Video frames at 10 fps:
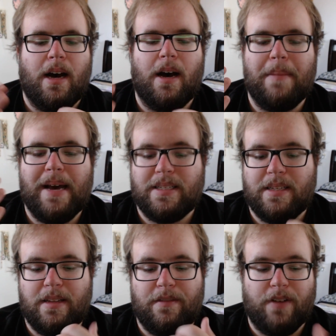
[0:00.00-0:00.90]

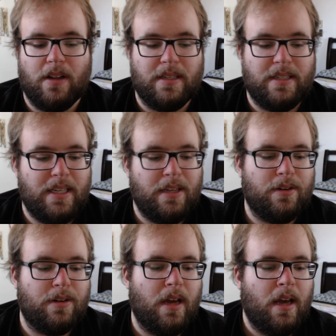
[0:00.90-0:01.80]
Madison then
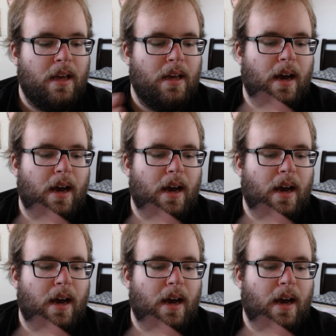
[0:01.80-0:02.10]
volunteered.